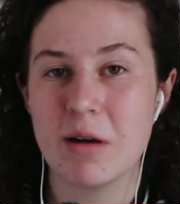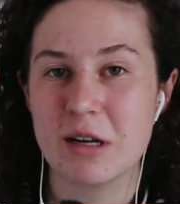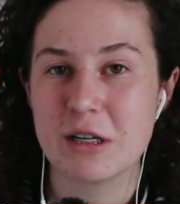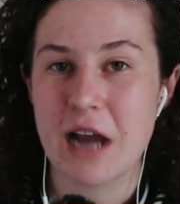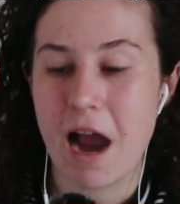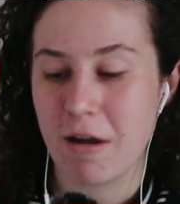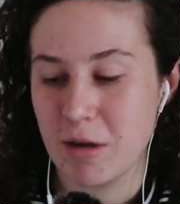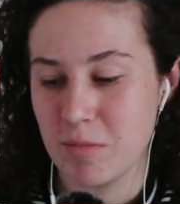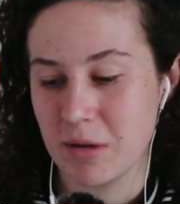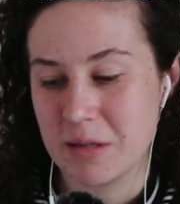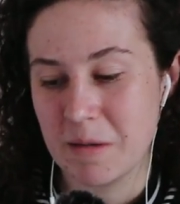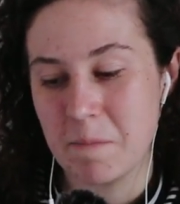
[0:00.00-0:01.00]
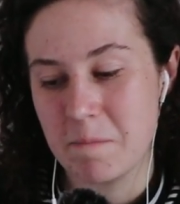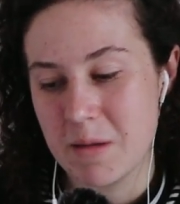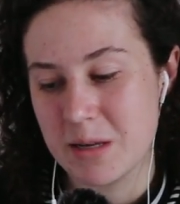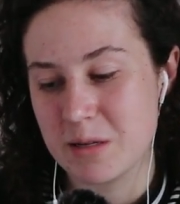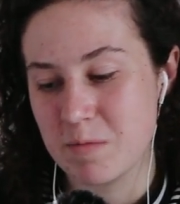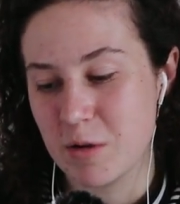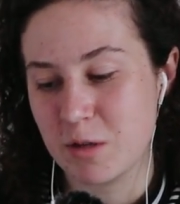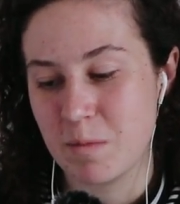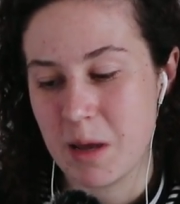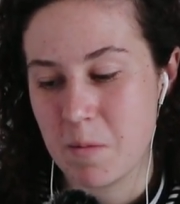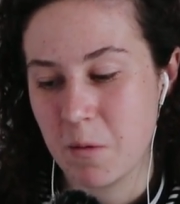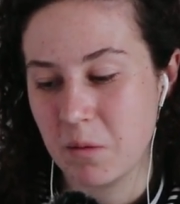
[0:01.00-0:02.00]
much Harry Potter meant to most
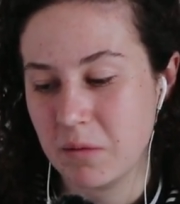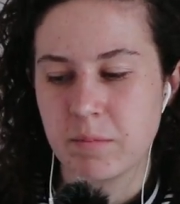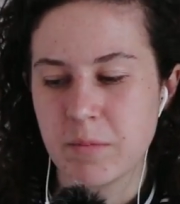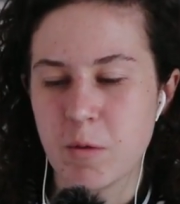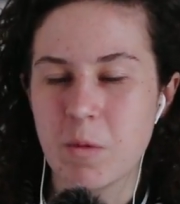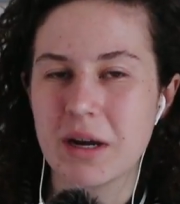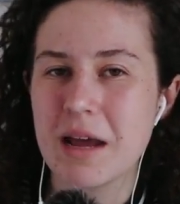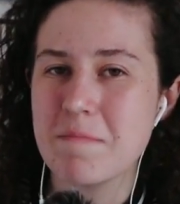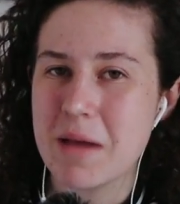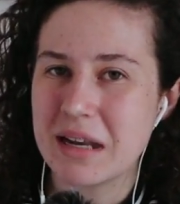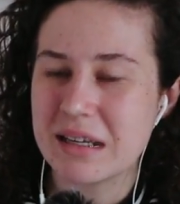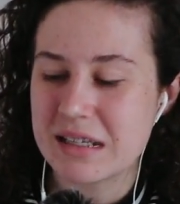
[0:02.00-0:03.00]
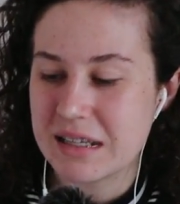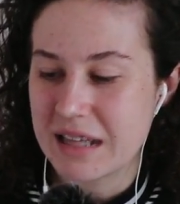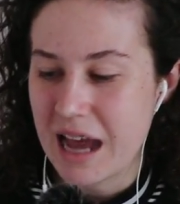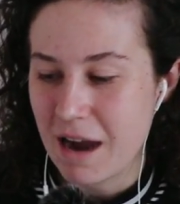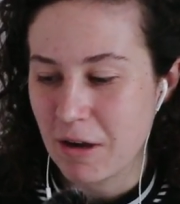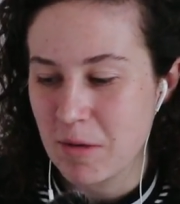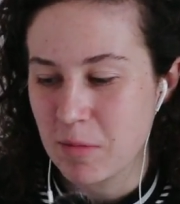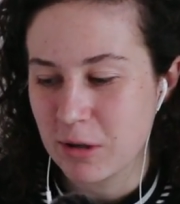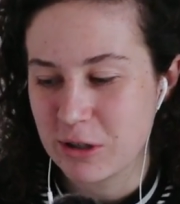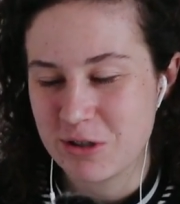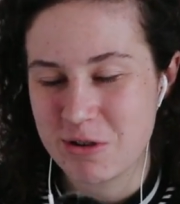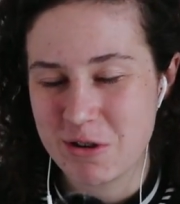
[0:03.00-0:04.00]
people. But when I made it to the Harry
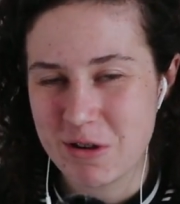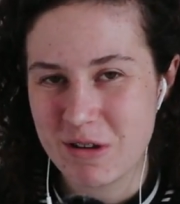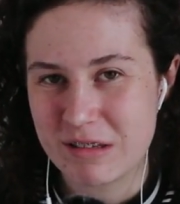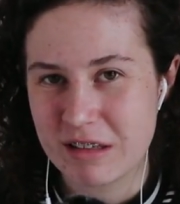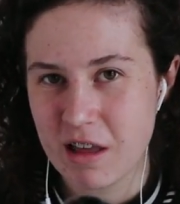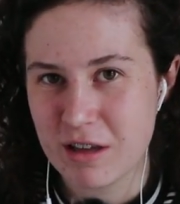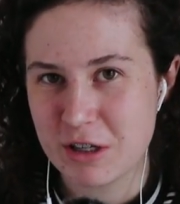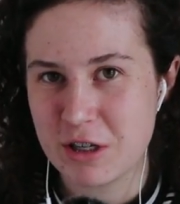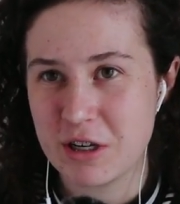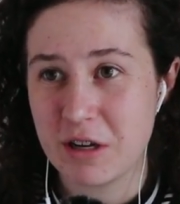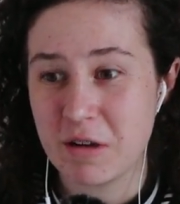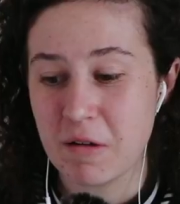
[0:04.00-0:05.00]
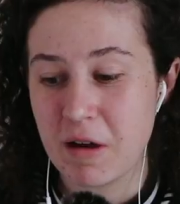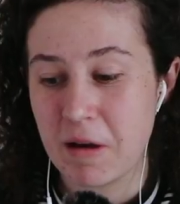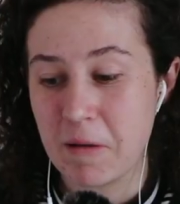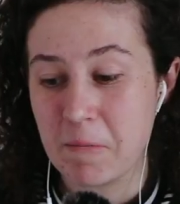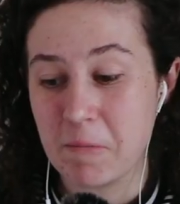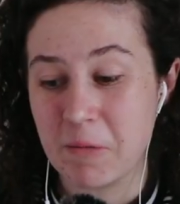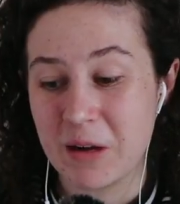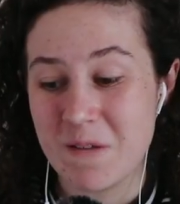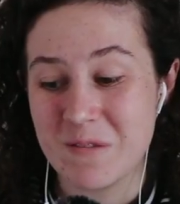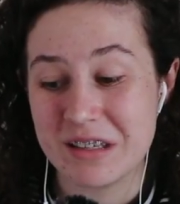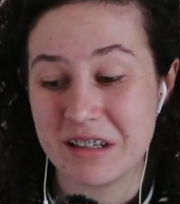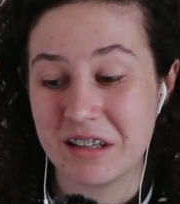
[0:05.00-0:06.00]
Potter studios last year, when I
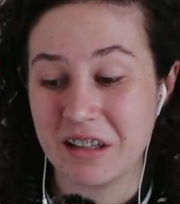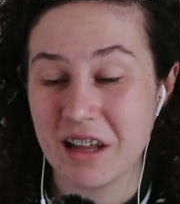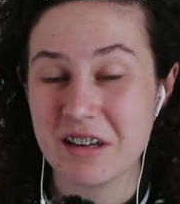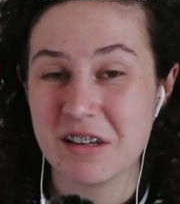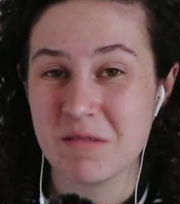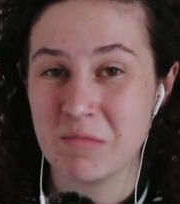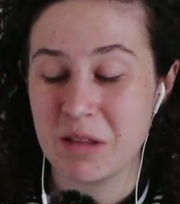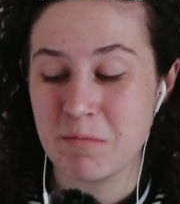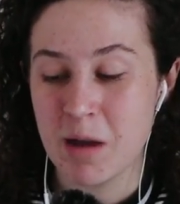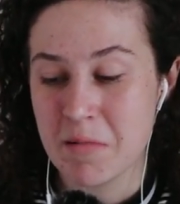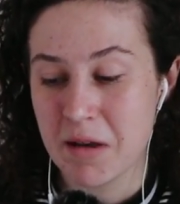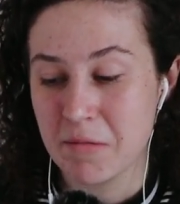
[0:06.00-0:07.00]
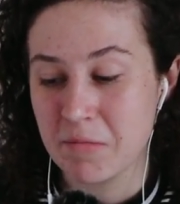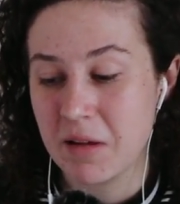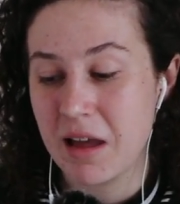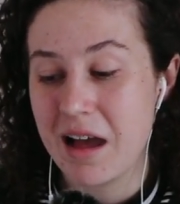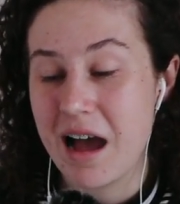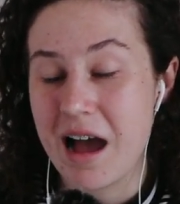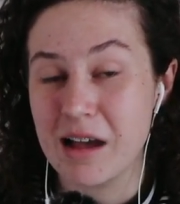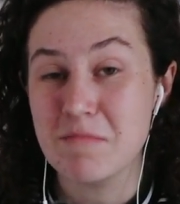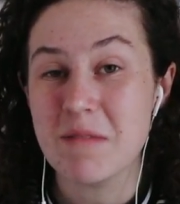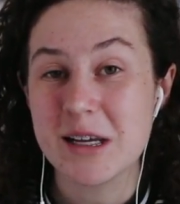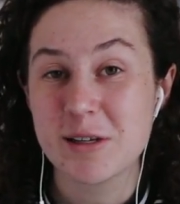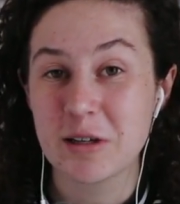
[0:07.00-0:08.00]
visited London with my mum, I
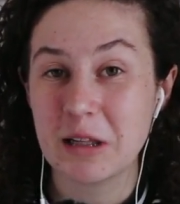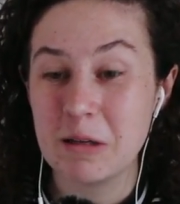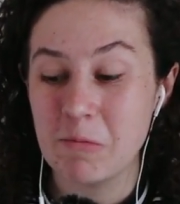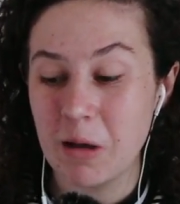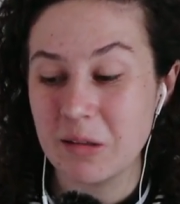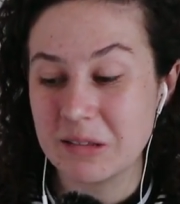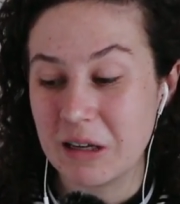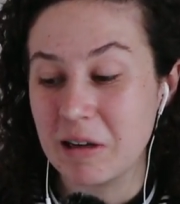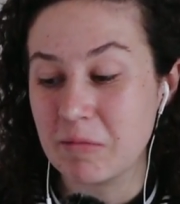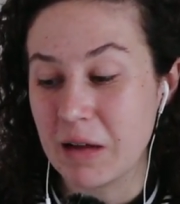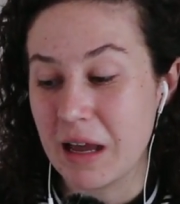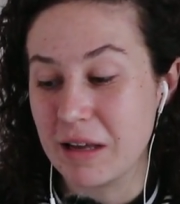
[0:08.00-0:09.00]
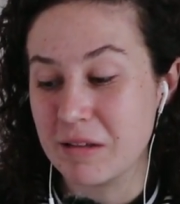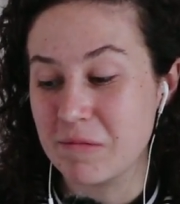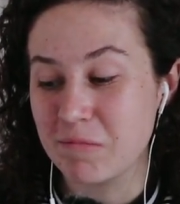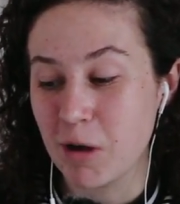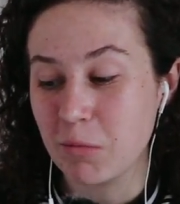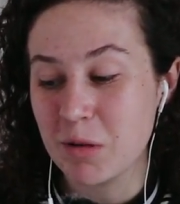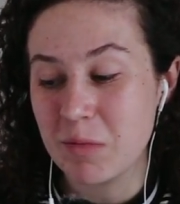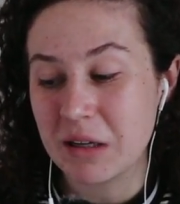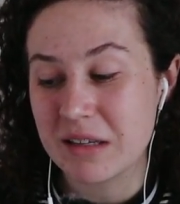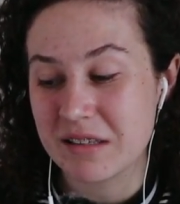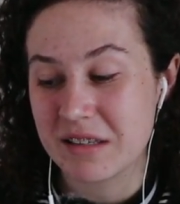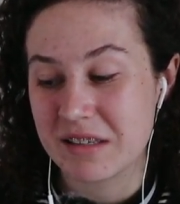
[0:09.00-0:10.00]
majorly welled up, and probably
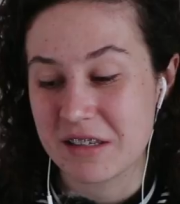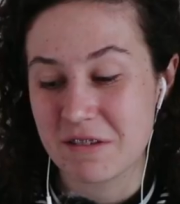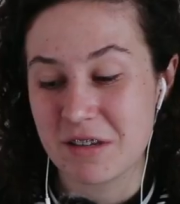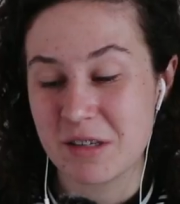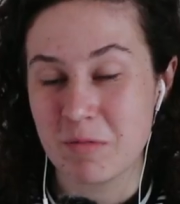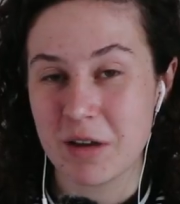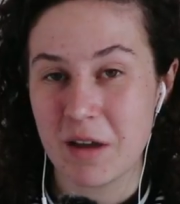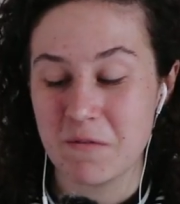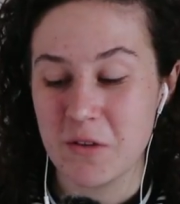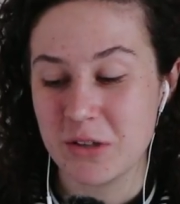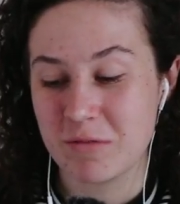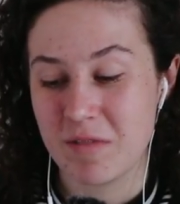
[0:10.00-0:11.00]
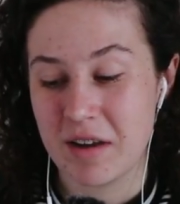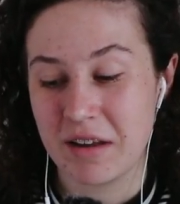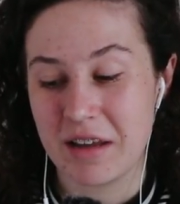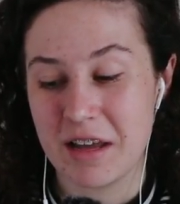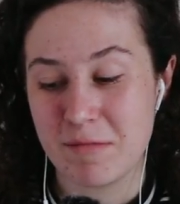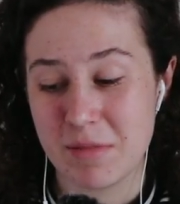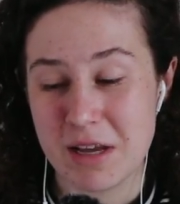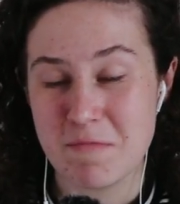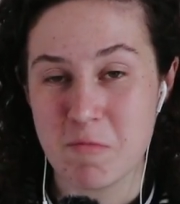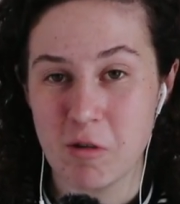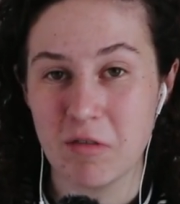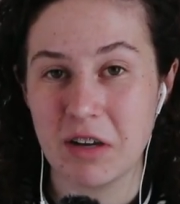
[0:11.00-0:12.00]
because the series when I first read it had been
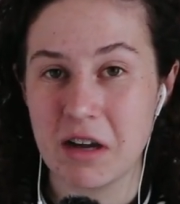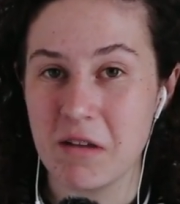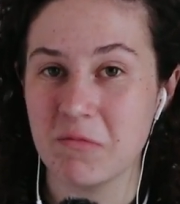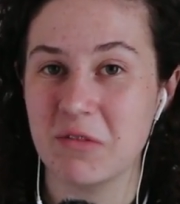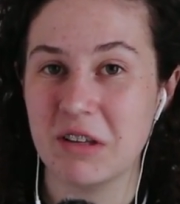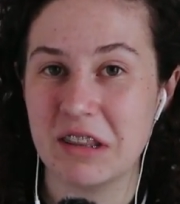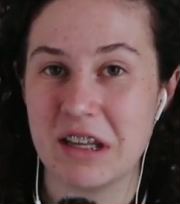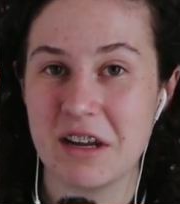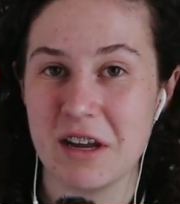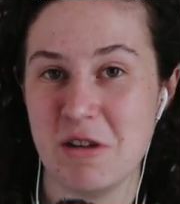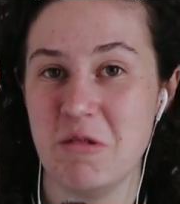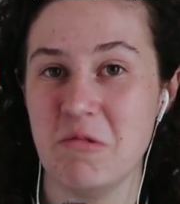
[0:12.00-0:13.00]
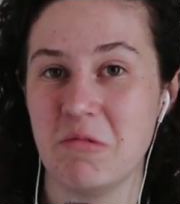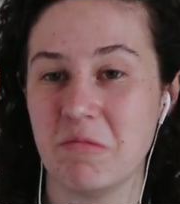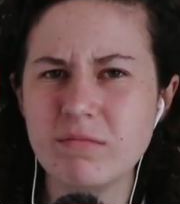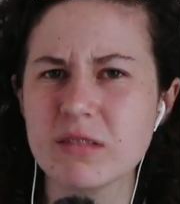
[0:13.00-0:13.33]
more of a comfort than I knew.